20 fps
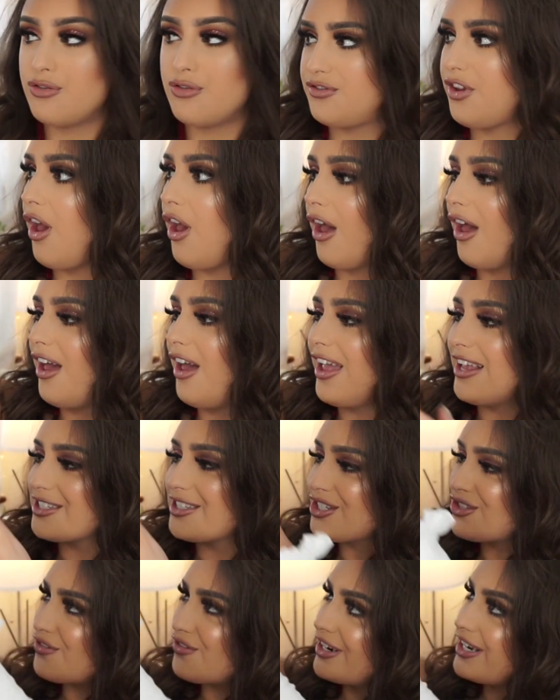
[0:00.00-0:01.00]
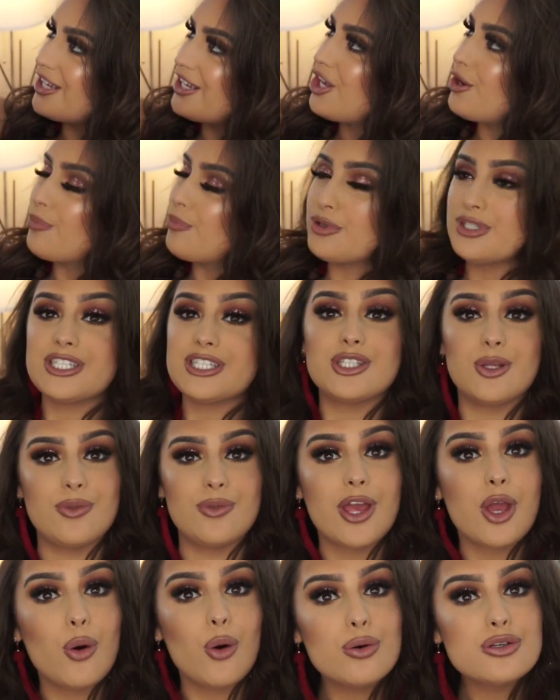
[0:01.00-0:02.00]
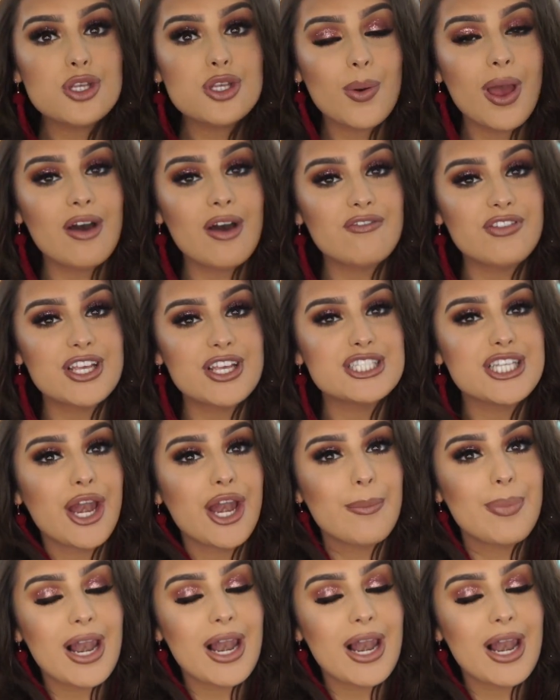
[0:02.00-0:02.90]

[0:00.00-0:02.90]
Duh, is this really cute bodysuit. They also have this in a